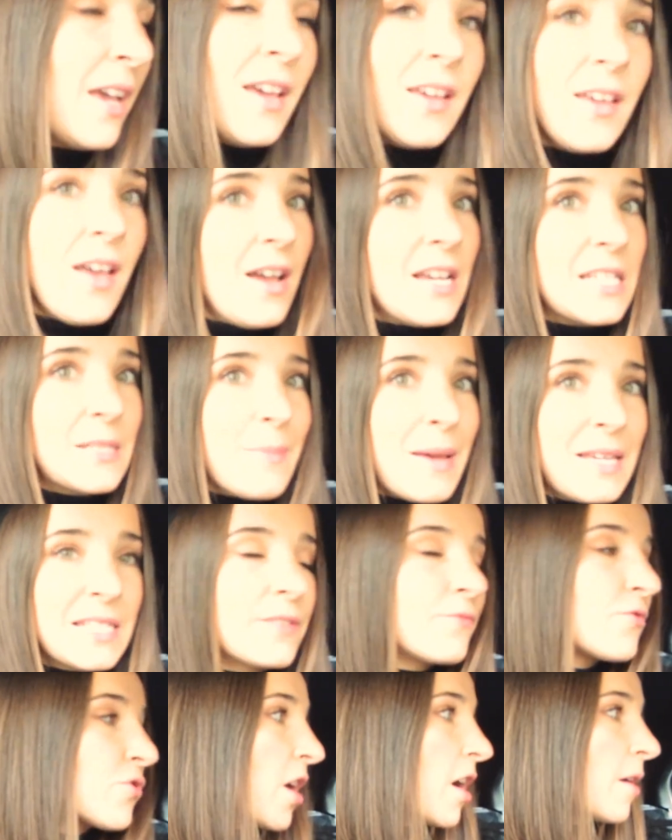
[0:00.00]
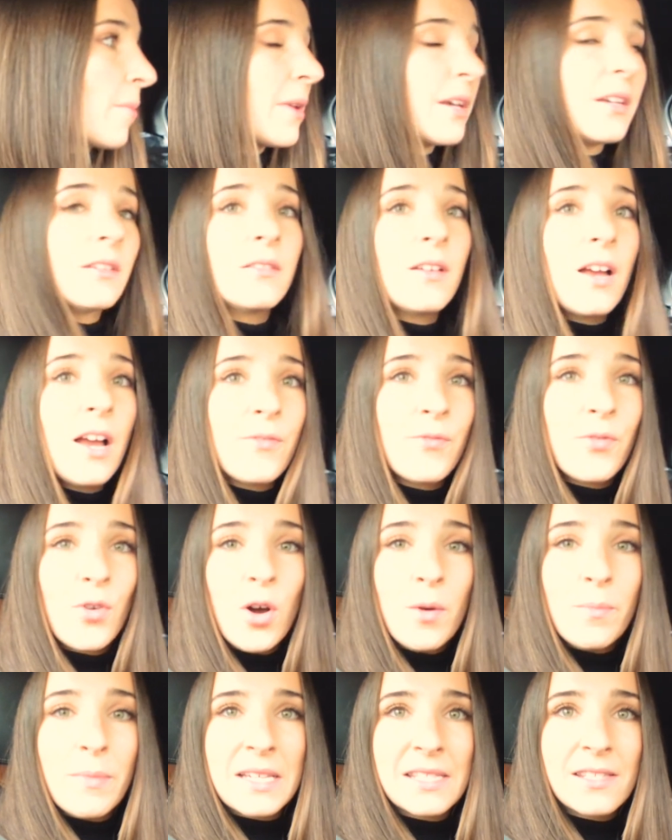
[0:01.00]
Guys, massive drama. I've
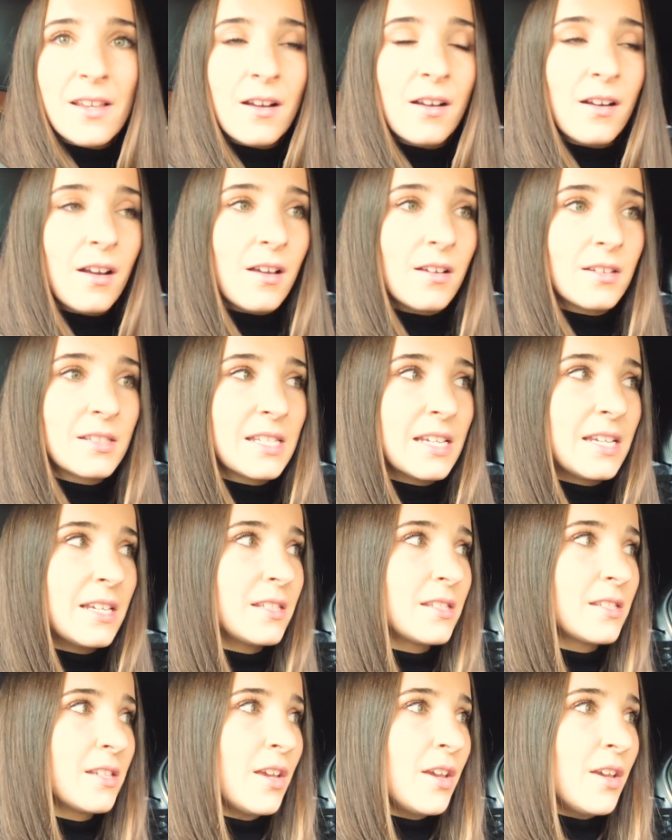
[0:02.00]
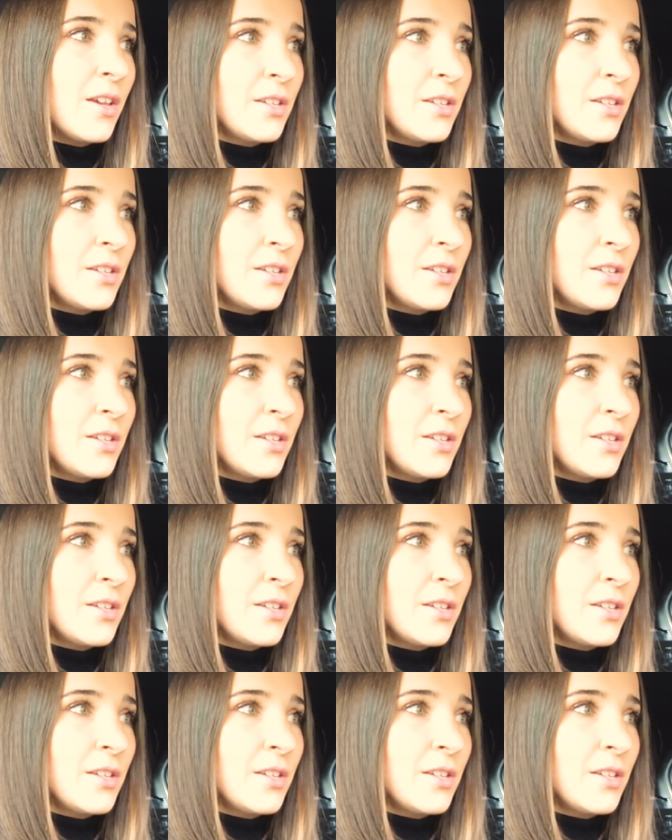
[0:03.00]
forgotten my sunglasses,